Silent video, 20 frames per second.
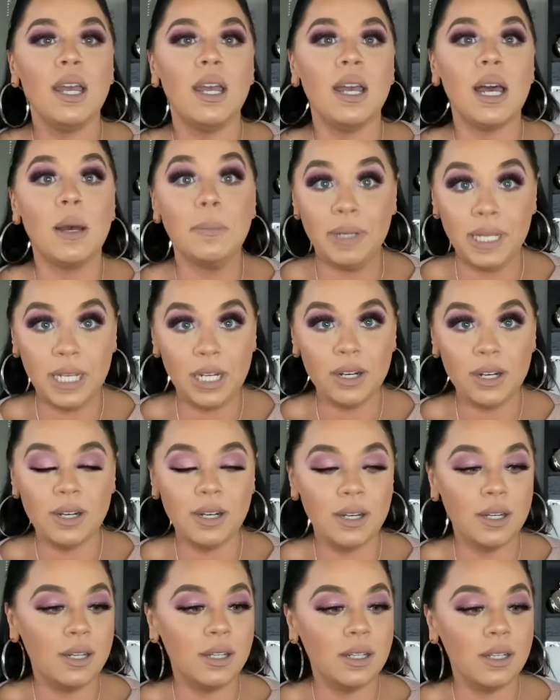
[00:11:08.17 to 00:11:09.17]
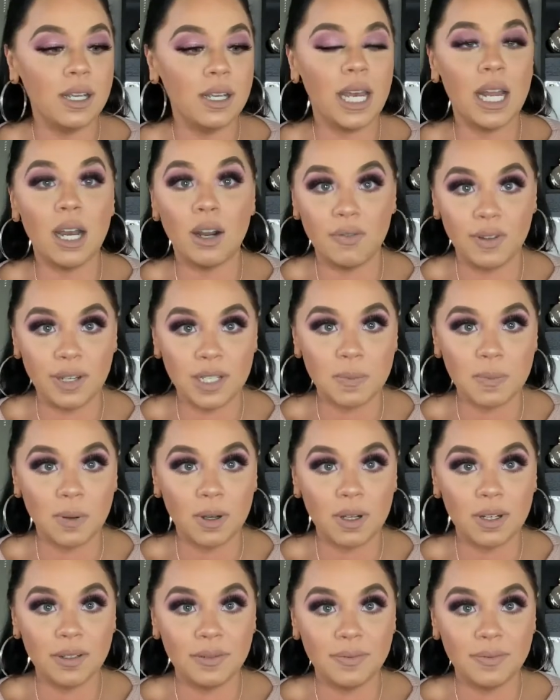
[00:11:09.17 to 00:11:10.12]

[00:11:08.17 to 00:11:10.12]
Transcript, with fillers: I'm here and on Facebook.